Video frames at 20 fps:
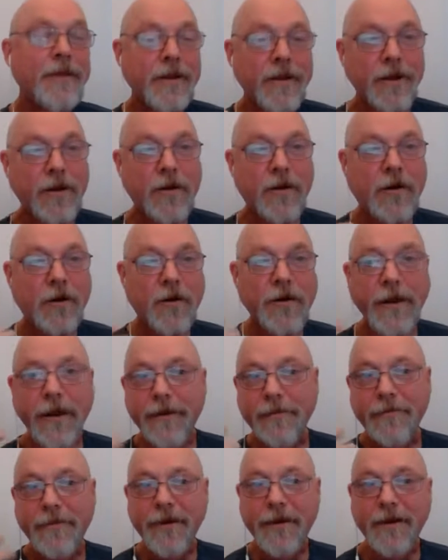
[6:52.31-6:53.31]
You
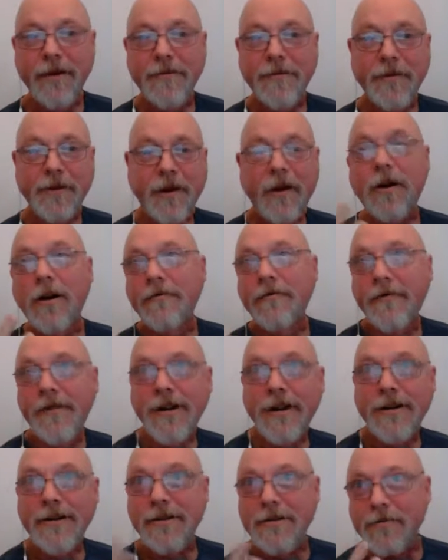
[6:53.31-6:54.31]
had
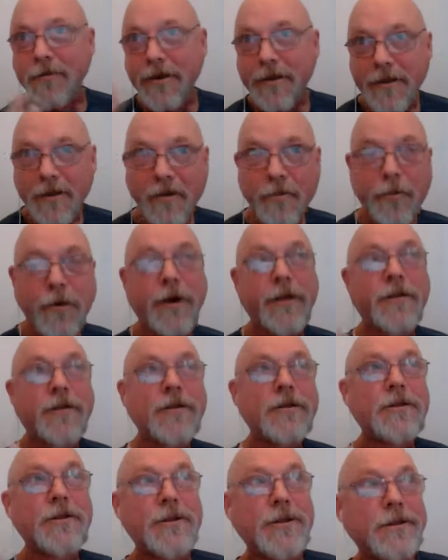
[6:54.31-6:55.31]
conflict with your
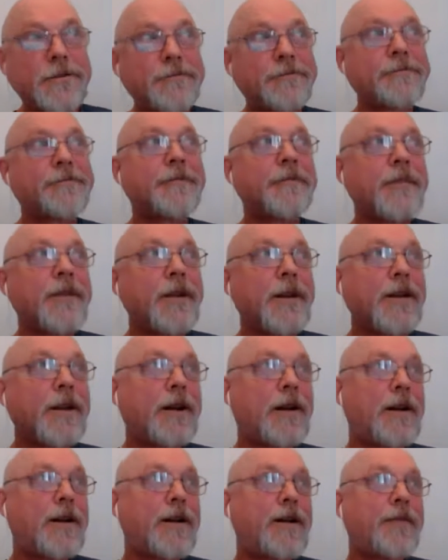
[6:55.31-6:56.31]
brothers, and
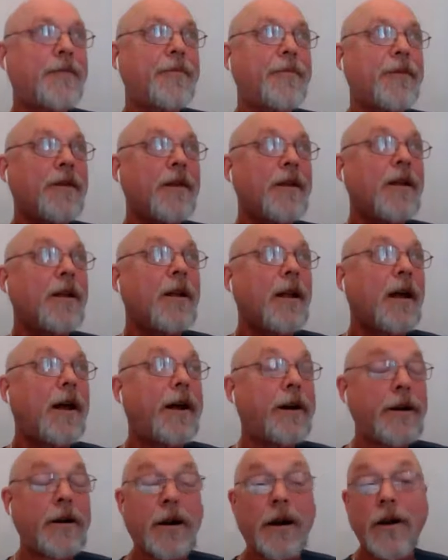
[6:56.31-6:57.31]

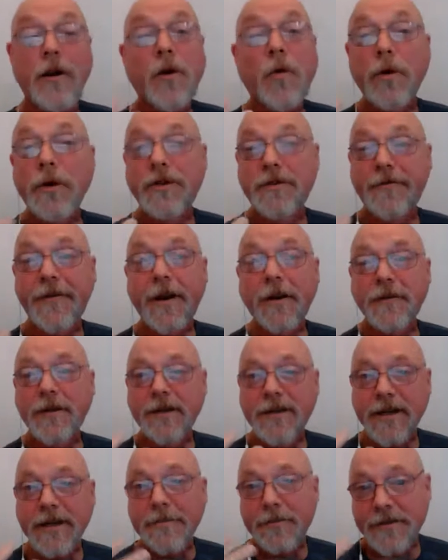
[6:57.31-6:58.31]
I always felt a
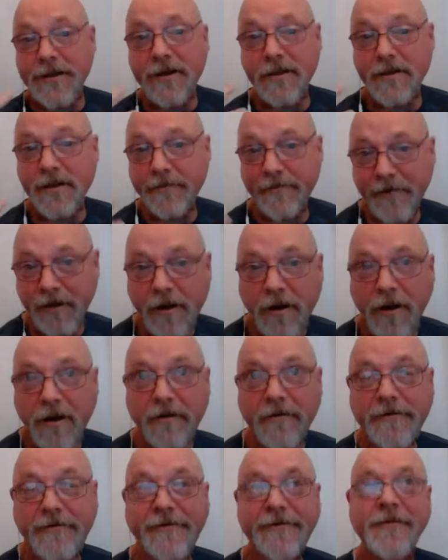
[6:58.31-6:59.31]
deep sense of
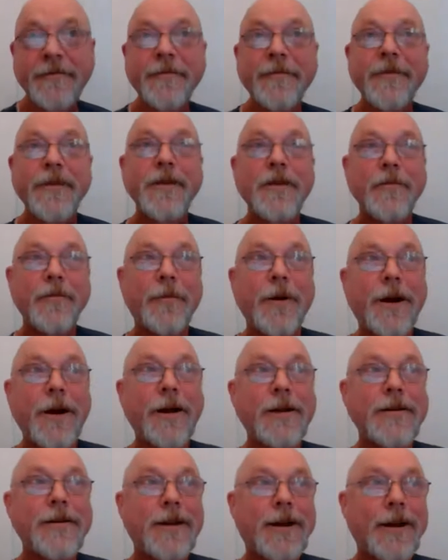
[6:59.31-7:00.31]
love,
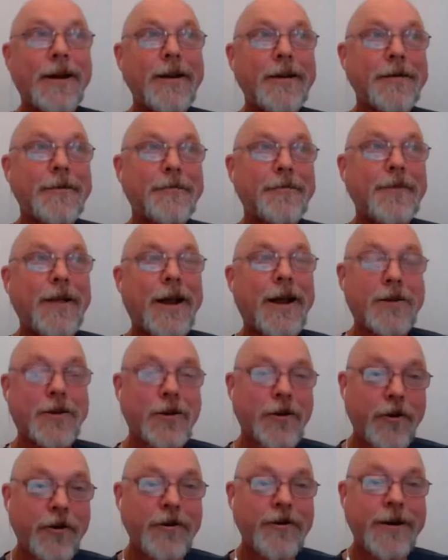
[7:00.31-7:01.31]
but I had to
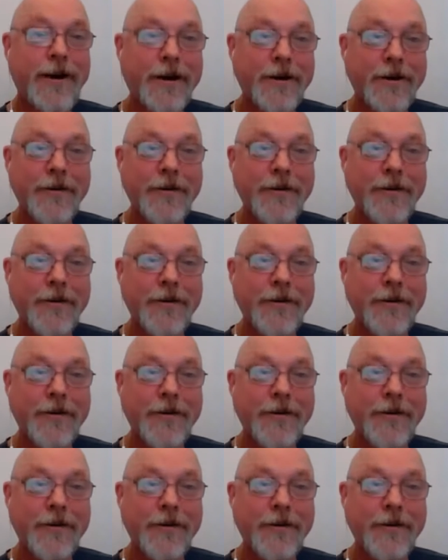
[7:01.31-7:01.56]
learn how